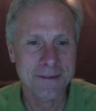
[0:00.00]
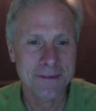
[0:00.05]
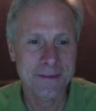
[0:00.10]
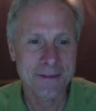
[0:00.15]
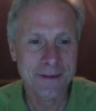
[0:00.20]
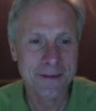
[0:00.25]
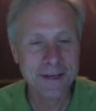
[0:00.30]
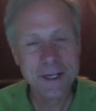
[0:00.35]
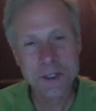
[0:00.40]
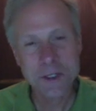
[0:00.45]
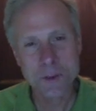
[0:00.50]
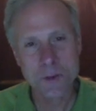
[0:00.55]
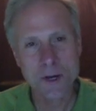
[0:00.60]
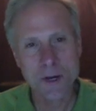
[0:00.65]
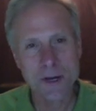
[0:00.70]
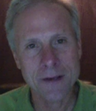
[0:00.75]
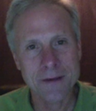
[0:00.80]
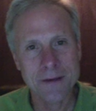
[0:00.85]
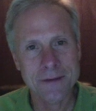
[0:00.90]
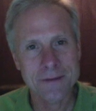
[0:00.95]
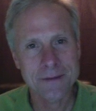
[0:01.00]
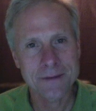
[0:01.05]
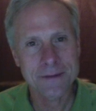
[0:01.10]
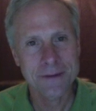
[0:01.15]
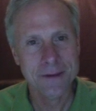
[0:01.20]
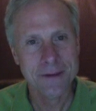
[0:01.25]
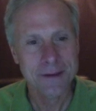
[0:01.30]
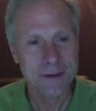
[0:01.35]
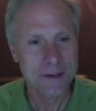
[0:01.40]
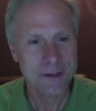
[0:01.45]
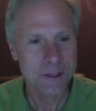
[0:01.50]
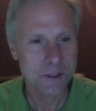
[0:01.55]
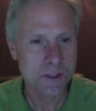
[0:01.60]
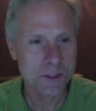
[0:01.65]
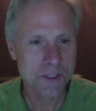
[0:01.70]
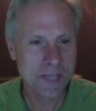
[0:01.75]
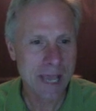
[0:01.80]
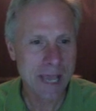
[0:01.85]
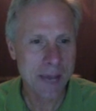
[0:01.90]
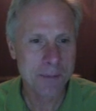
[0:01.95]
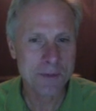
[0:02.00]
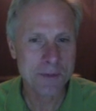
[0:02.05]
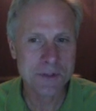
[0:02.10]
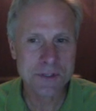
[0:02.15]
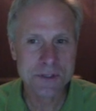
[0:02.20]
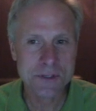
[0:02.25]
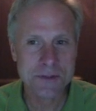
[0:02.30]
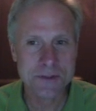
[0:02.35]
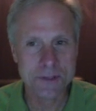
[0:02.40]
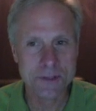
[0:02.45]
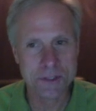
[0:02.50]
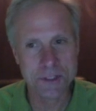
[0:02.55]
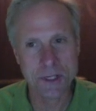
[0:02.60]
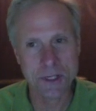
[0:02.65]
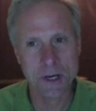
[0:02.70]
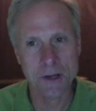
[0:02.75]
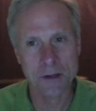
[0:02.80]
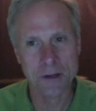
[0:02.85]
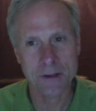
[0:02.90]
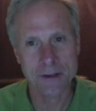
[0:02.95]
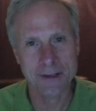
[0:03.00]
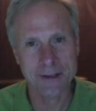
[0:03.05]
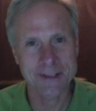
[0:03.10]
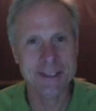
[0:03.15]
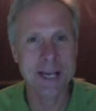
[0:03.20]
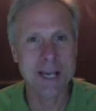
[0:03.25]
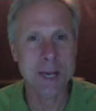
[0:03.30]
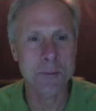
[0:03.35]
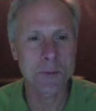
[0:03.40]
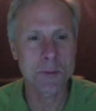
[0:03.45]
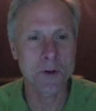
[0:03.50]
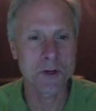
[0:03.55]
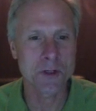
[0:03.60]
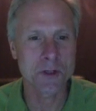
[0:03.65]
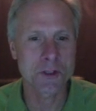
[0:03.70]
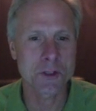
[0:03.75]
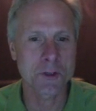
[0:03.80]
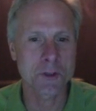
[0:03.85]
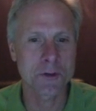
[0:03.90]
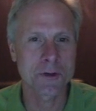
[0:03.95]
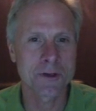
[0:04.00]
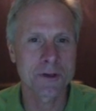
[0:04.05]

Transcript: It is, right? It just happens to start at time period 2.